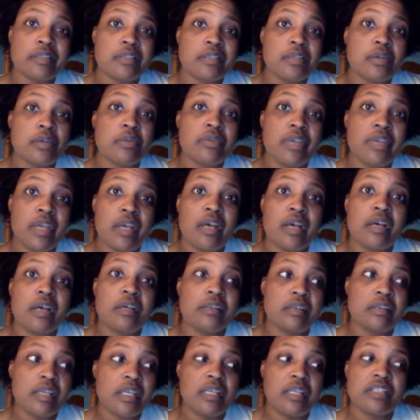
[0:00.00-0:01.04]
So yeah,
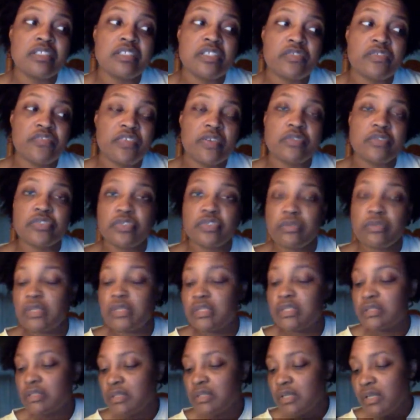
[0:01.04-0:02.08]
he just fell
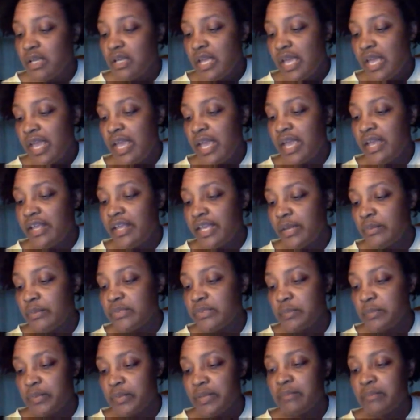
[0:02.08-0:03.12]
short. And he was
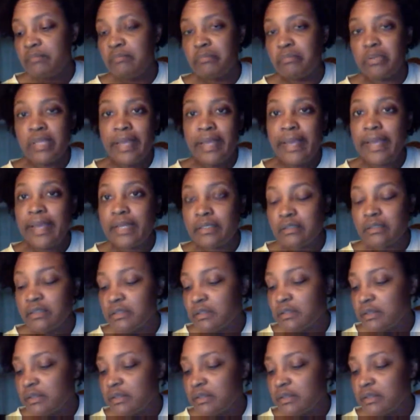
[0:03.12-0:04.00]
a bit bland.